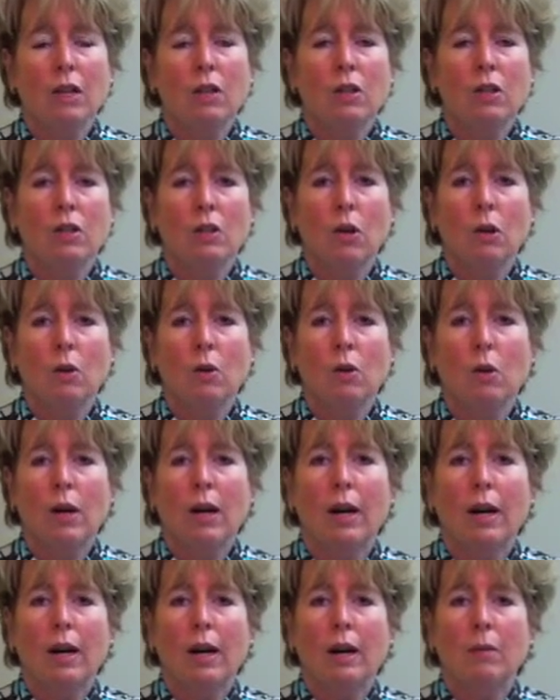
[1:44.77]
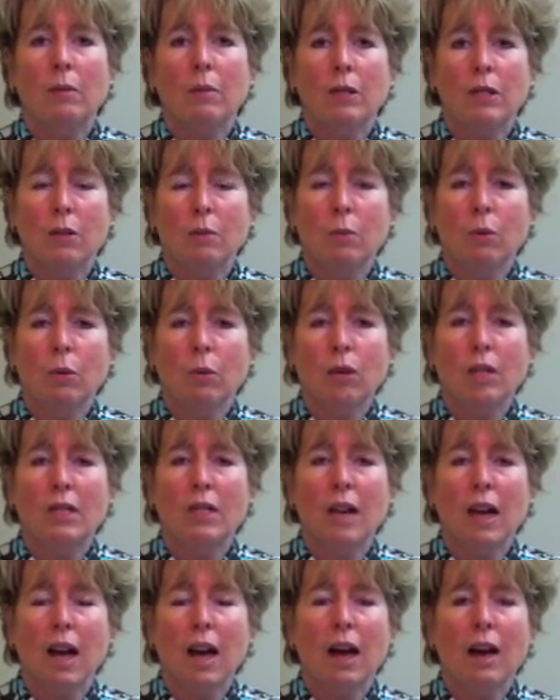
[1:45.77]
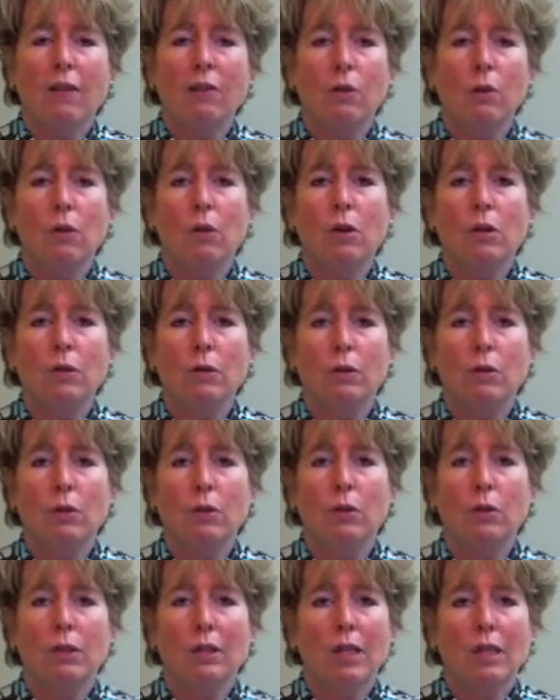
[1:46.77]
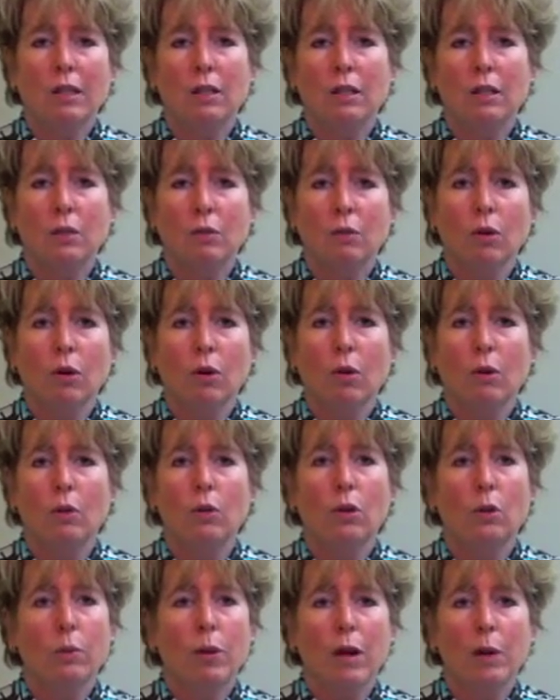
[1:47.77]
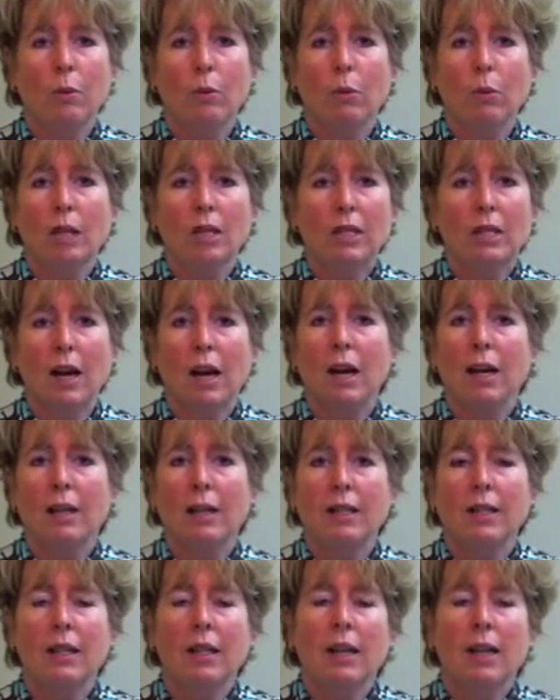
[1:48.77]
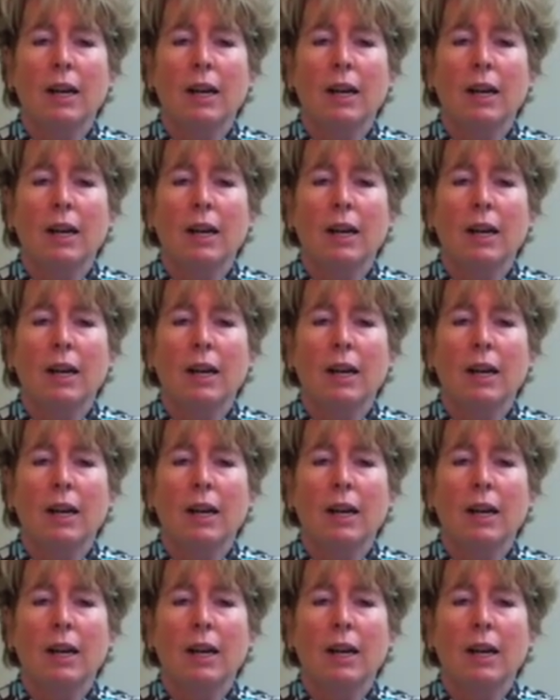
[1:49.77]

So it's important to have all of your ducks in a row, your paperwork signed.